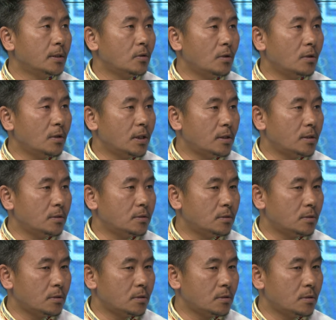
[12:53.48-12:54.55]
online
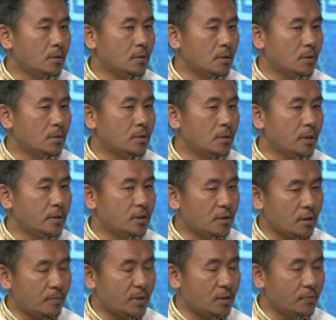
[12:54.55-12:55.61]

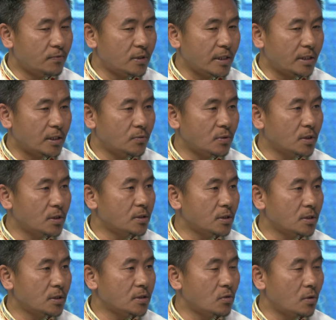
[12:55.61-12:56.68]
different activities
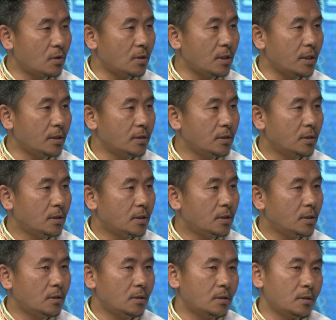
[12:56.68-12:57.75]
such as online
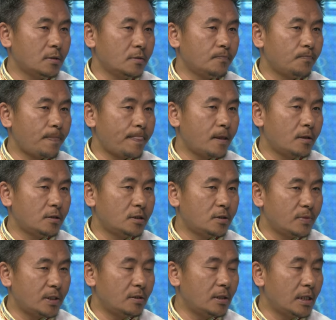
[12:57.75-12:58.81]

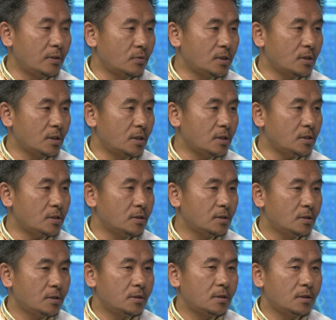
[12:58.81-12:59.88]
Tibetan language class
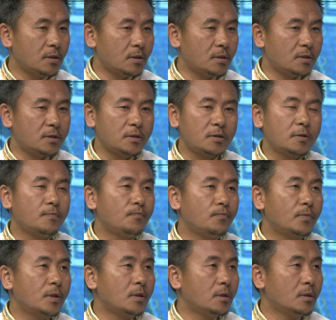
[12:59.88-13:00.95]
and
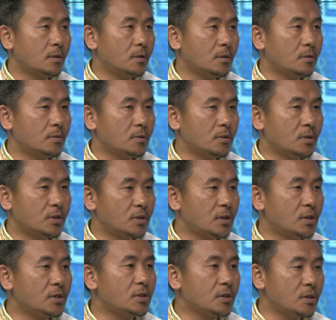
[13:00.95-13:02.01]

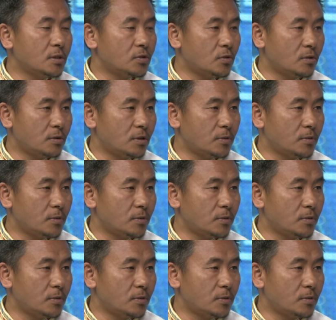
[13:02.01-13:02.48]
distance studies on the